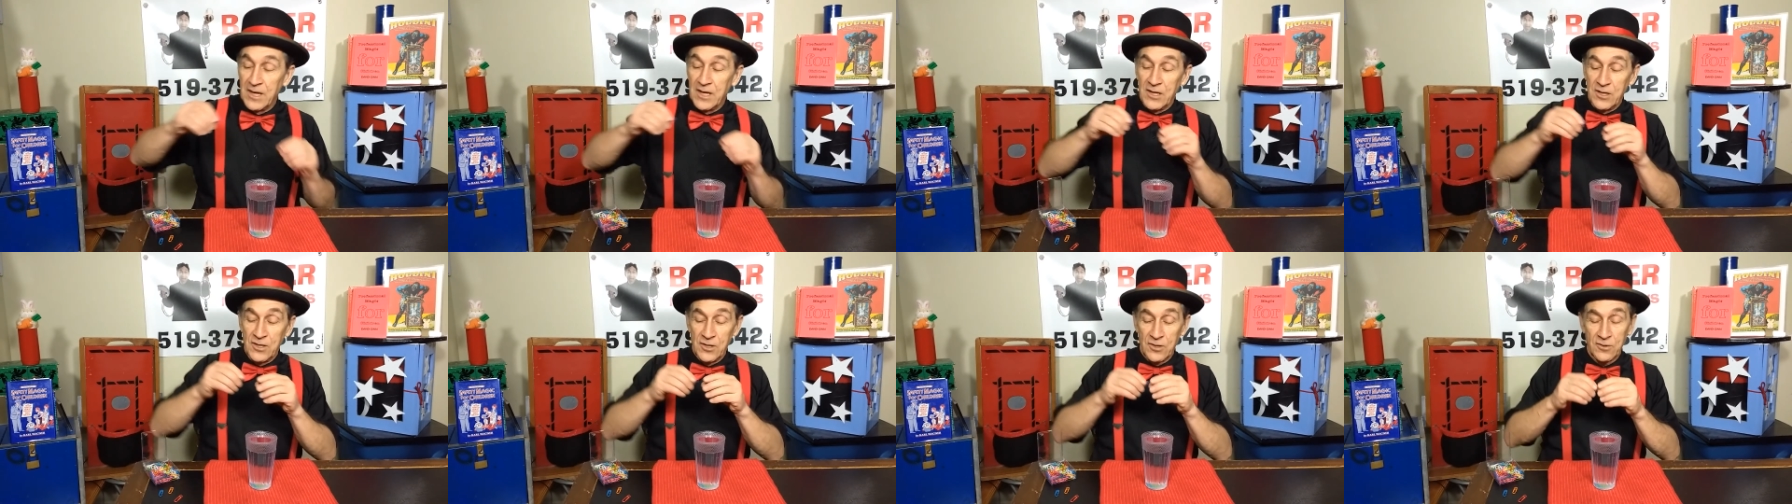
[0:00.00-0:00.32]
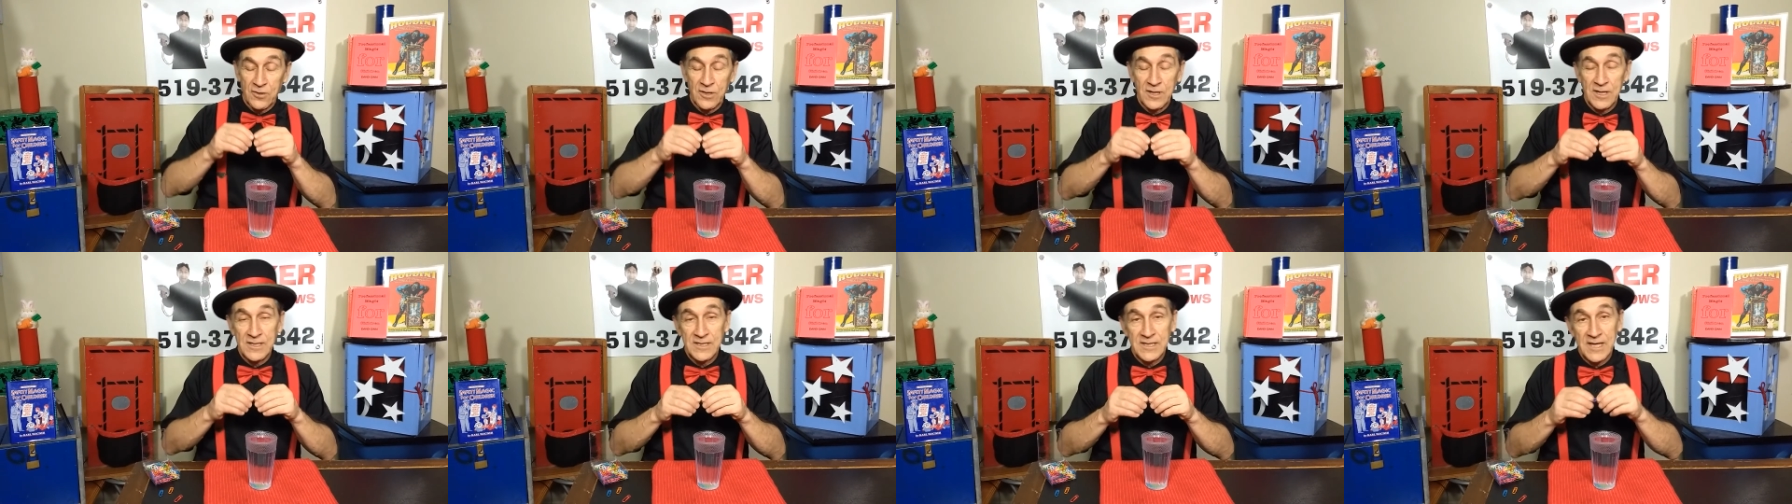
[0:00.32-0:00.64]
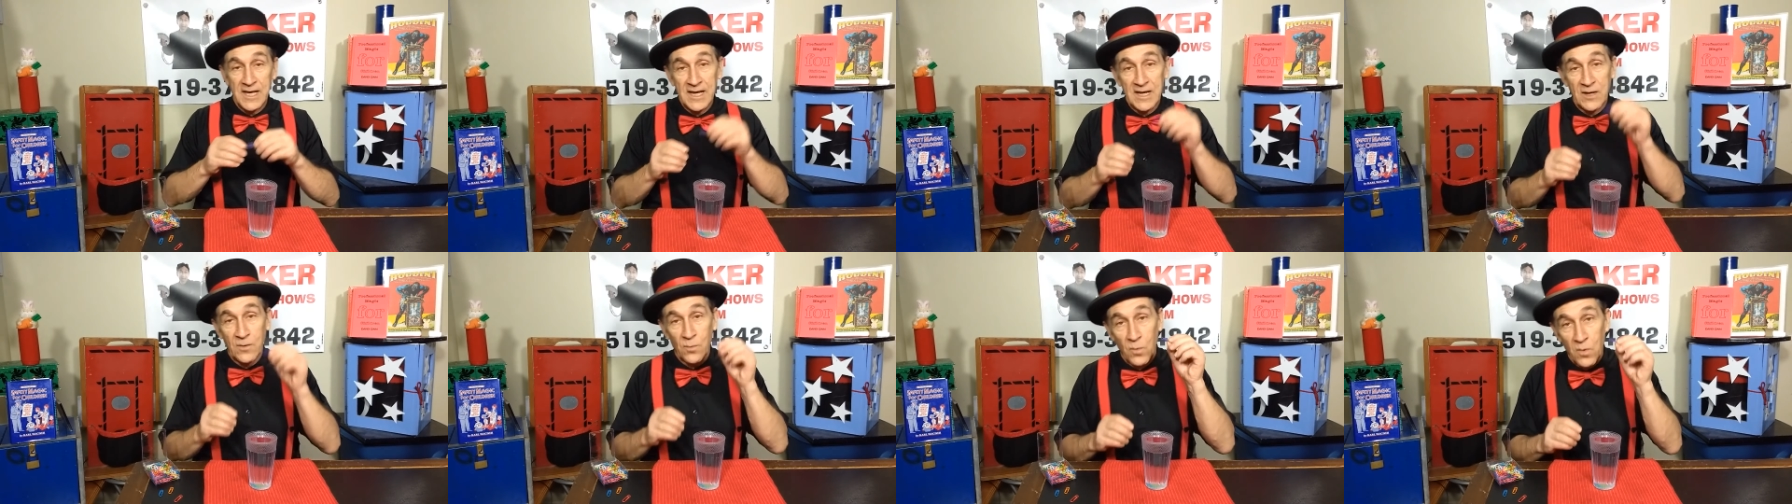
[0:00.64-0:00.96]
You're going to
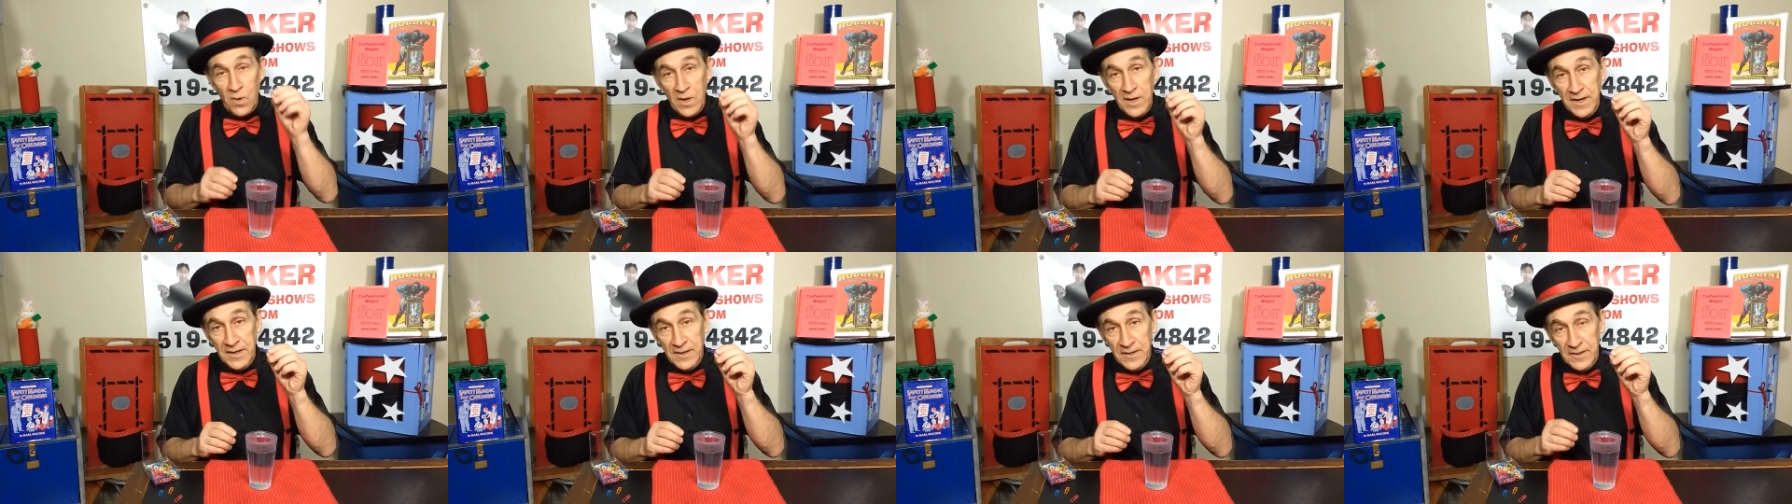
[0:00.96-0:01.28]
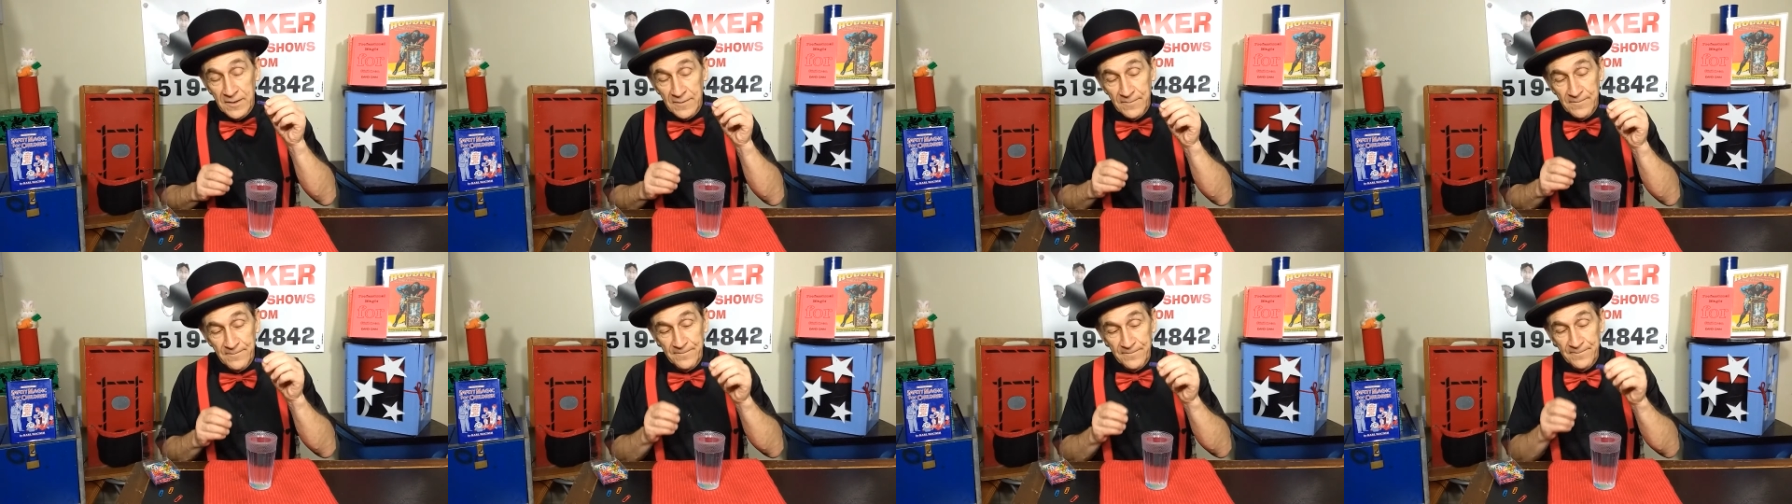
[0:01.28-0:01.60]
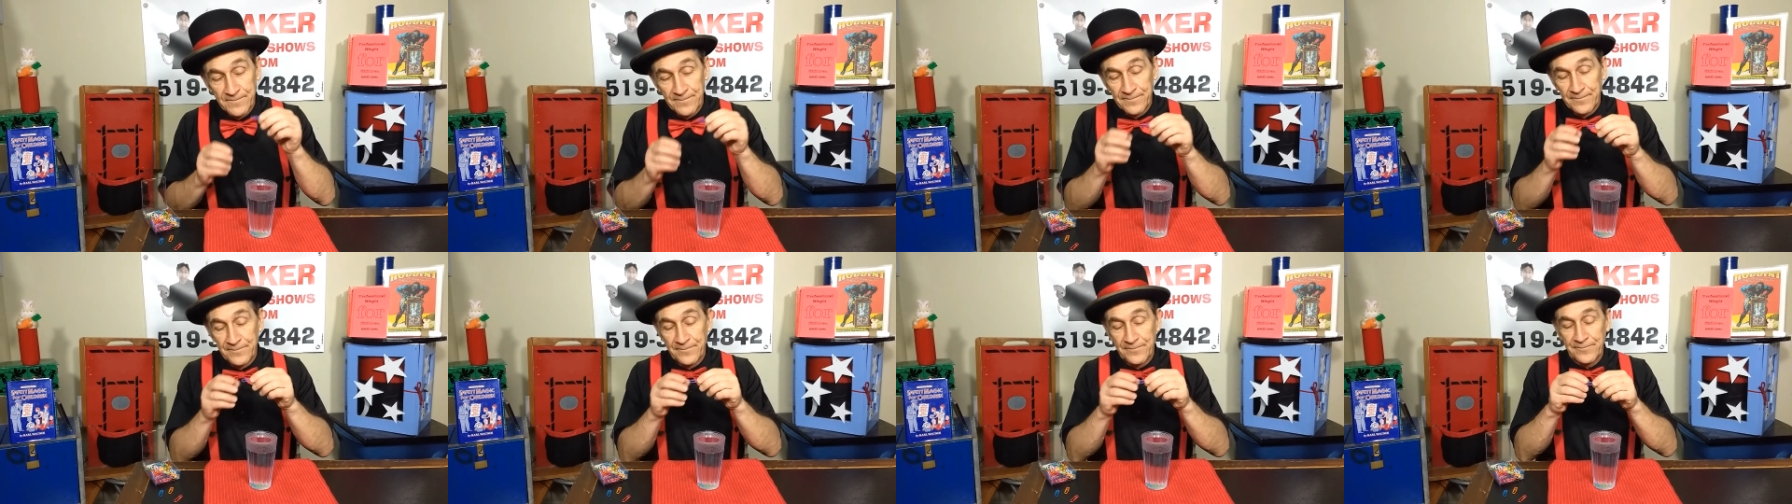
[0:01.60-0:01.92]
take one of them
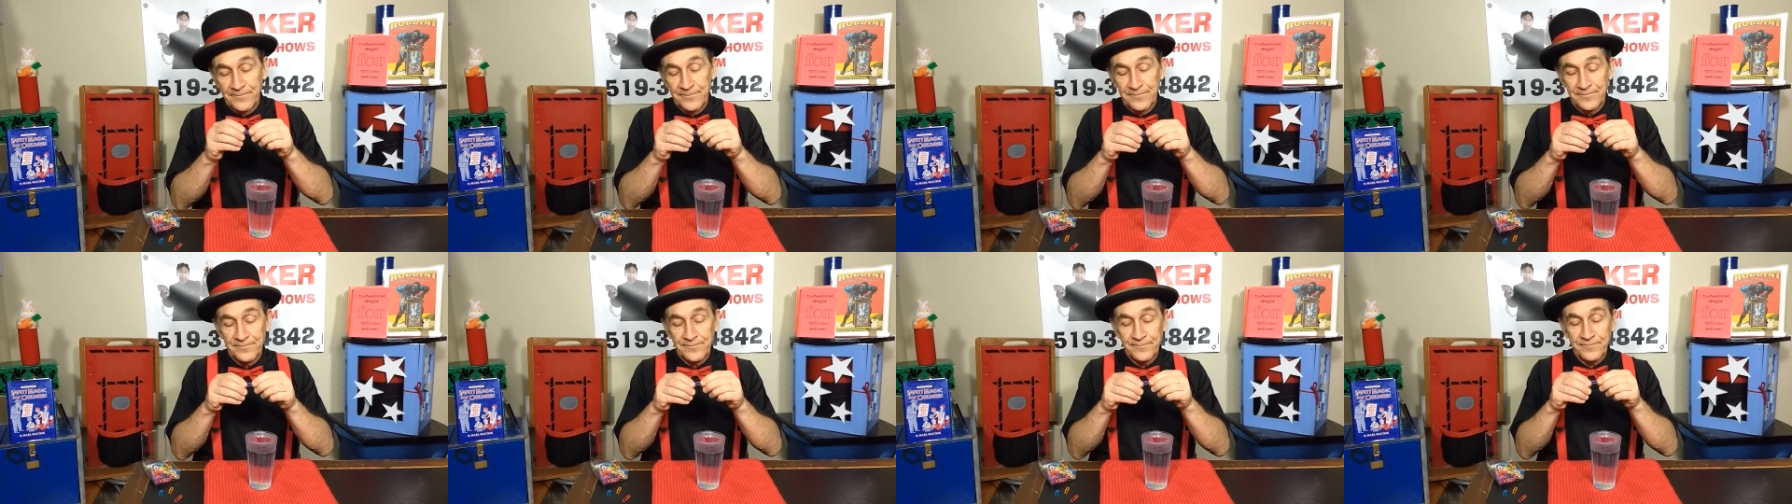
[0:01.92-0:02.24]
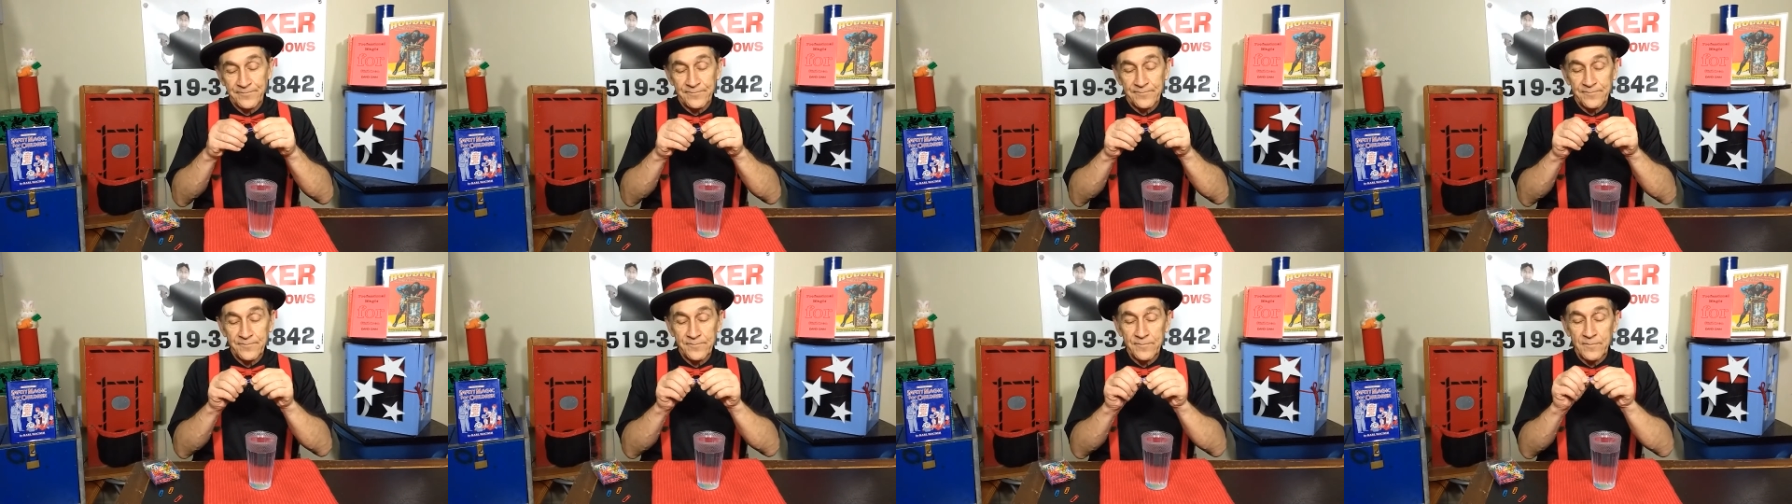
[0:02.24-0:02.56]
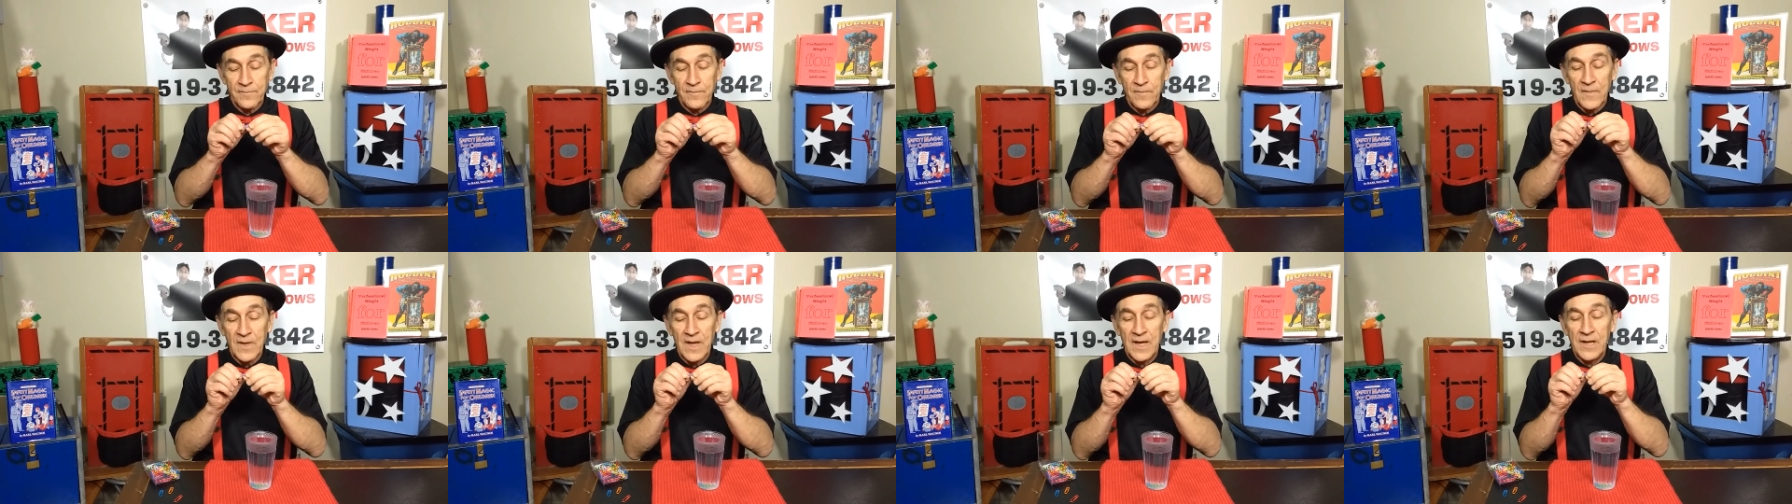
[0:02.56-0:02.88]

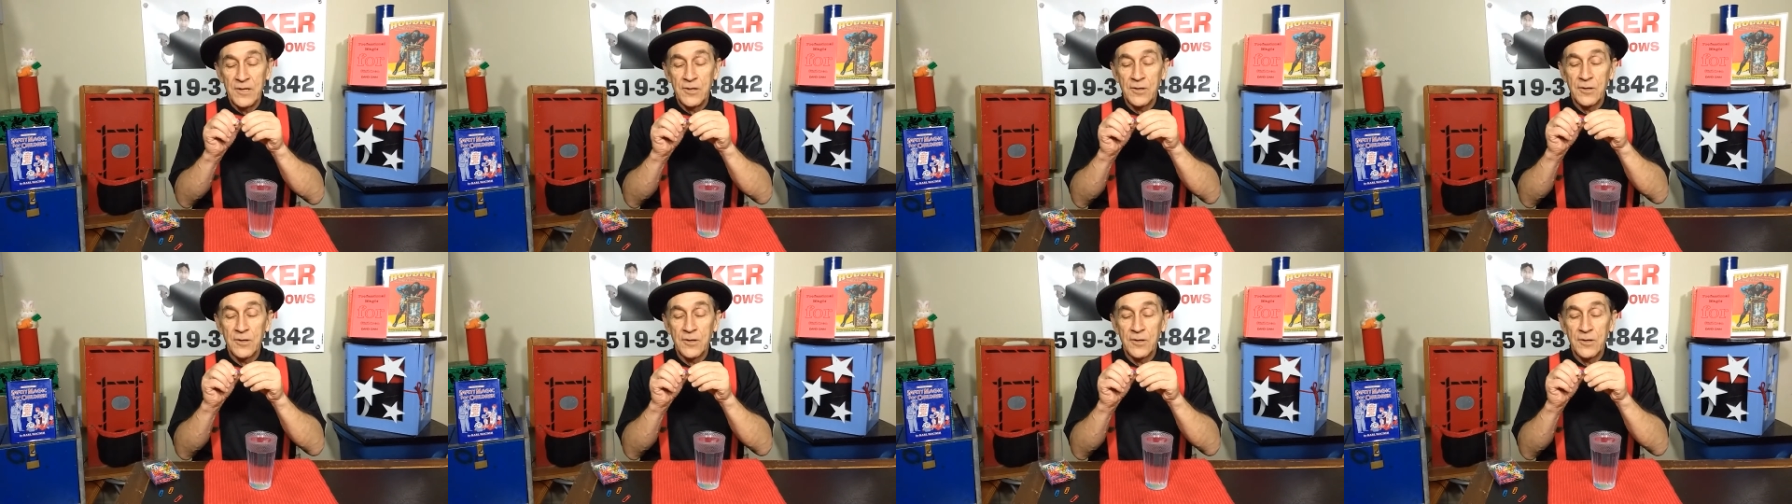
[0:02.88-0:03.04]
and